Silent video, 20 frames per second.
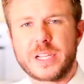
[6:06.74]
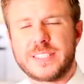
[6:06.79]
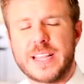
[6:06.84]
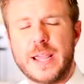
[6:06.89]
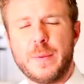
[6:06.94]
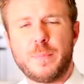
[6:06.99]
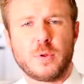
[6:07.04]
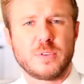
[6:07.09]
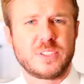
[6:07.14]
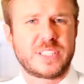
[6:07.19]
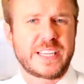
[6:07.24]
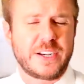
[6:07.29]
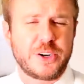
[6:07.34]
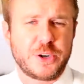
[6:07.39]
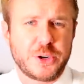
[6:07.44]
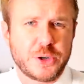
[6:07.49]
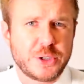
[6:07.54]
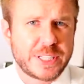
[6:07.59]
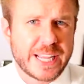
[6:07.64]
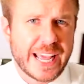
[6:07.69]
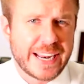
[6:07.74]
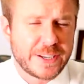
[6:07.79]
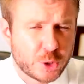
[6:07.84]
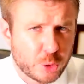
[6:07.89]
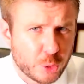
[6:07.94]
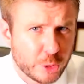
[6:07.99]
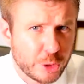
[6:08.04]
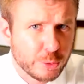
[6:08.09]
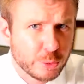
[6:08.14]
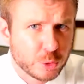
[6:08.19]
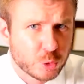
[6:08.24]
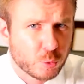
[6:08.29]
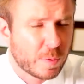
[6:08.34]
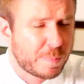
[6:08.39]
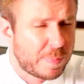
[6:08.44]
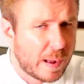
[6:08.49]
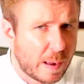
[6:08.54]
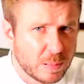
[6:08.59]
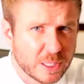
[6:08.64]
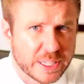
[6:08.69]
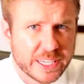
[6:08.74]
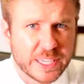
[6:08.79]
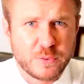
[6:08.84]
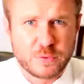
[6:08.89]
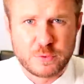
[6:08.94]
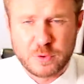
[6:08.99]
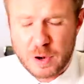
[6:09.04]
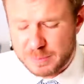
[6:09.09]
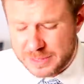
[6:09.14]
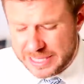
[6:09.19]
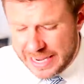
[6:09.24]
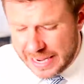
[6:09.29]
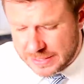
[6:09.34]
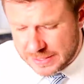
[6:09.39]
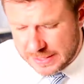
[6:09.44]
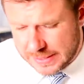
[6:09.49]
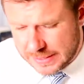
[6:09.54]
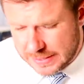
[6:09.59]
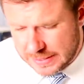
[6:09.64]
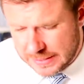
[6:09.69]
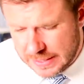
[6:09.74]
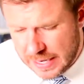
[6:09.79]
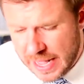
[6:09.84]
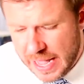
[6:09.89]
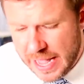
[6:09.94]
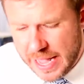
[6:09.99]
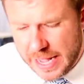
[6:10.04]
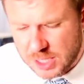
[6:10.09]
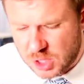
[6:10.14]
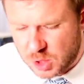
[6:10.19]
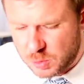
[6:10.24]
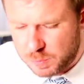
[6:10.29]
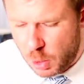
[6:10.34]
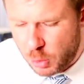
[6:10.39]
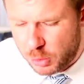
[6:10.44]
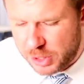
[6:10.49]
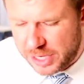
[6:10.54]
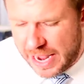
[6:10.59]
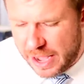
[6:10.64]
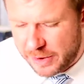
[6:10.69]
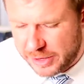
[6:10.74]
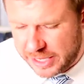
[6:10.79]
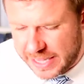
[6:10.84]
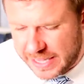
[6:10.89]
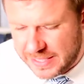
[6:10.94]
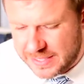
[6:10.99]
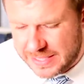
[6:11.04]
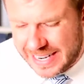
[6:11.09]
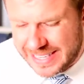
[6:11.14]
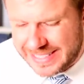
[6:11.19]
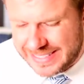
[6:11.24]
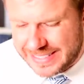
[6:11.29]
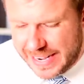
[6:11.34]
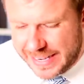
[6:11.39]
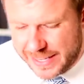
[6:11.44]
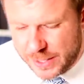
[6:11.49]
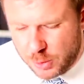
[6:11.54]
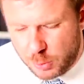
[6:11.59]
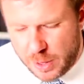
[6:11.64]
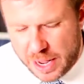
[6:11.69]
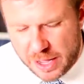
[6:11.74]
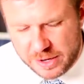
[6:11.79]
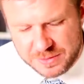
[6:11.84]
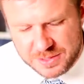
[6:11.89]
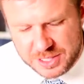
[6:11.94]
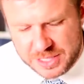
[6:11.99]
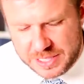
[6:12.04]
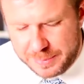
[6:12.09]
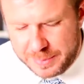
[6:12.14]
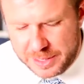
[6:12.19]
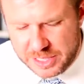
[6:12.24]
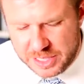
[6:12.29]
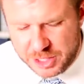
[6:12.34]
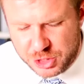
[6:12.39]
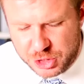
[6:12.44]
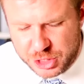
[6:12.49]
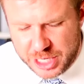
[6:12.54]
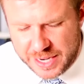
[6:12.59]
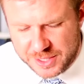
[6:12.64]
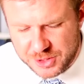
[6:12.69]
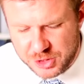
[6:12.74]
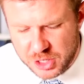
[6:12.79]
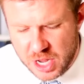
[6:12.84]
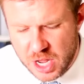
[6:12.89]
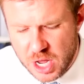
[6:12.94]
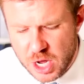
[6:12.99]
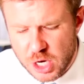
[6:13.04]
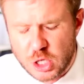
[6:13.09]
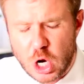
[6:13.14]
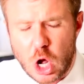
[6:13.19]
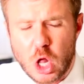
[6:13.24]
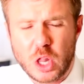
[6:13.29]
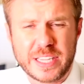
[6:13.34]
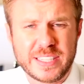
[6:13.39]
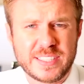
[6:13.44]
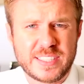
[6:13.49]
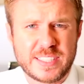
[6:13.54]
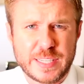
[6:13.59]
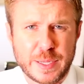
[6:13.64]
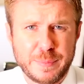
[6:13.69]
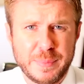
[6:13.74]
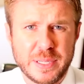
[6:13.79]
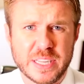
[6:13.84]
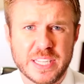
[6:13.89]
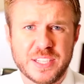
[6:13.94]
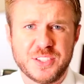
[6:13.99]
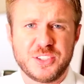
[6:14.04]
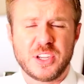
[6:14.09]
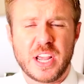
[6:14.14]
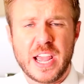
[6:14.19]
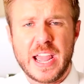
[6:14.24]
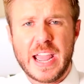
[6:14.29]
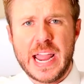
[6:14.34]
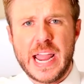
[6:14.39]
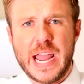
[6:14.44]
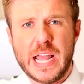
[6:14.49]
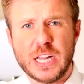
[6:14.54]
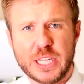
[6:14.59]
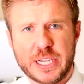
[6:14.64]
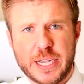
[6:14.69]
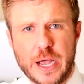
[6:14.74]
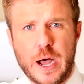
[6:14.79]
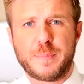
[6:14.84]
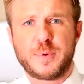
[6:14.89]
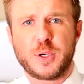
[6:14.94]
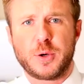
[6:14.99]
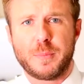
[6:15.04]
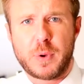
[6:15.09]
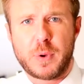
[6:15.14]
example, Senator Ted Cruz, Republican from Texas, has spoken out against a second round of stimulus checks, calling stimulus helicopter